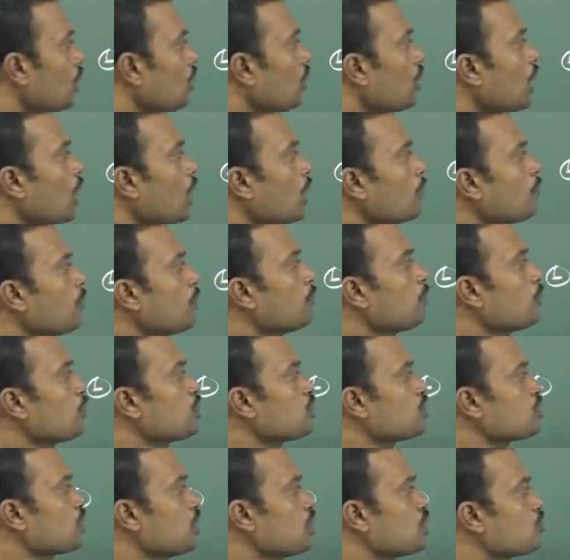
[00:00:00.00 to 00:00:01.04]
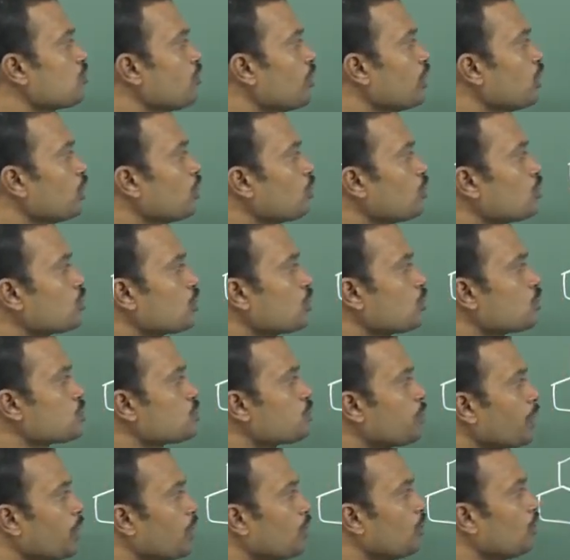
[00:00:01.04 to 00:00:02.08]
carbonyl position is very closer to
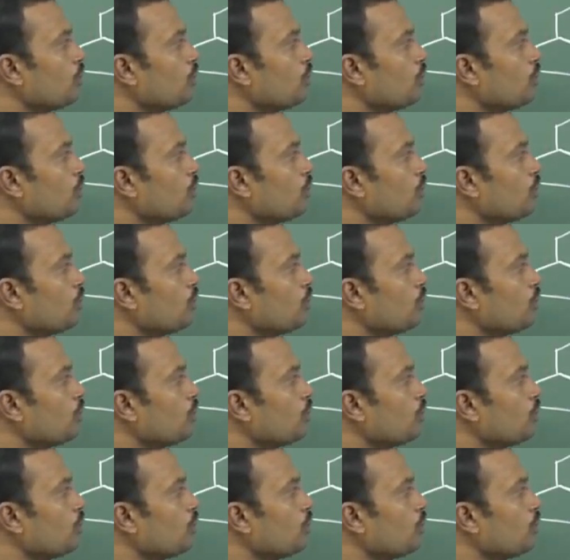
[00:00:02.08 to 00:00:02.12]
spiro.